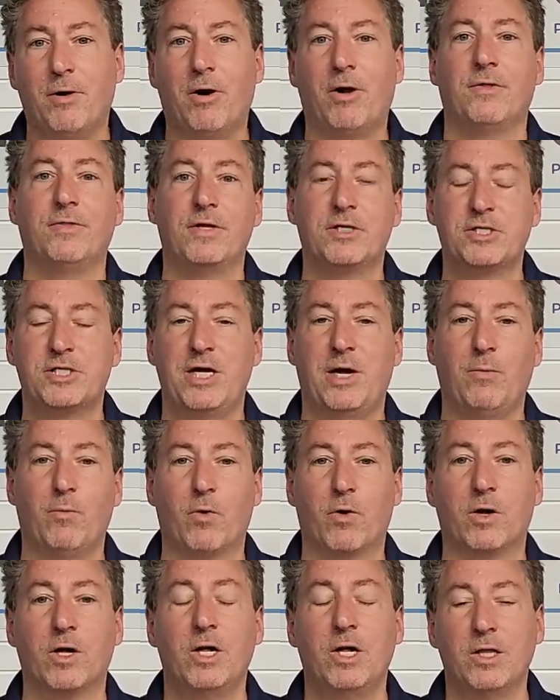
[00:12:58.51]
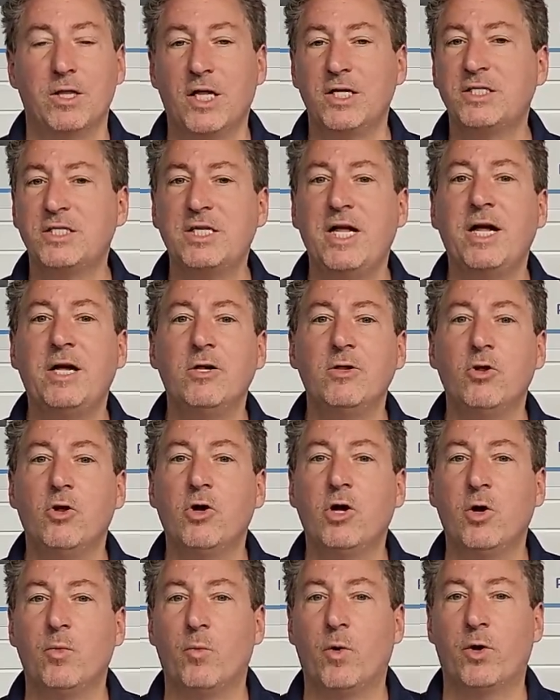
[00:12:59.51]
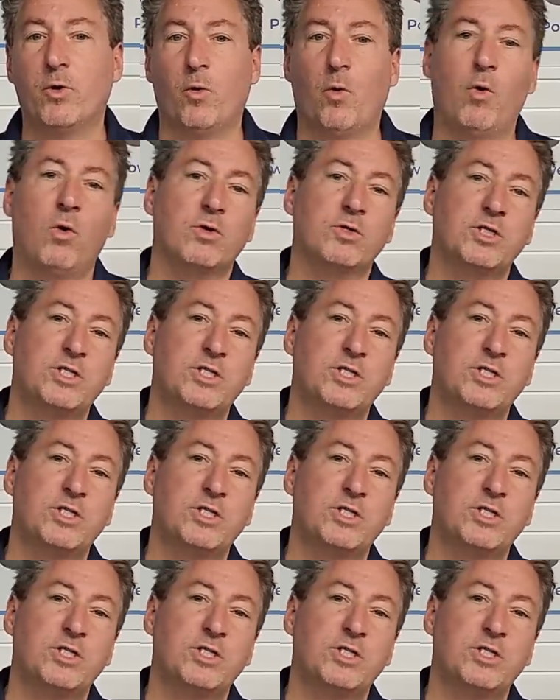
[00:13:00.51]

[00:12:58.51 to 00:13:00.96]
on this network. Let's take a look at what all